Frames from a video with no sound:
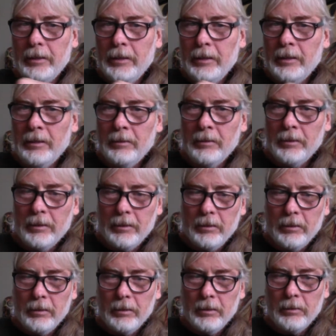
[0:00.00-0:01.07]
and
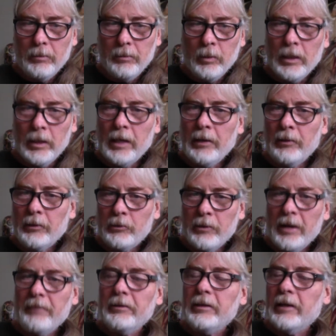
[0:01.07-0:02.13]
what I
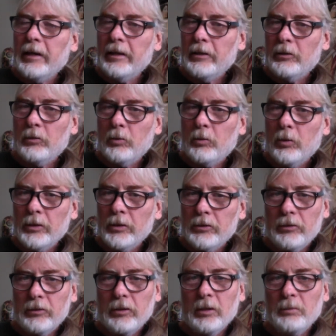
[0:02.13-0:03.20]
gravitated towards
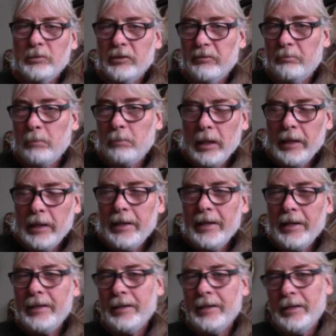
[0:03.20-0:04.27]
in terms of
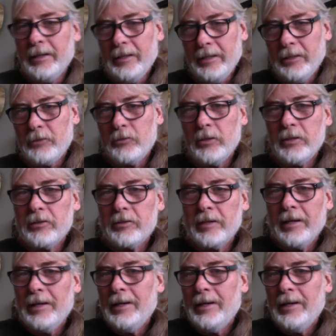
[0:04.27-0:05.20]
play and interest,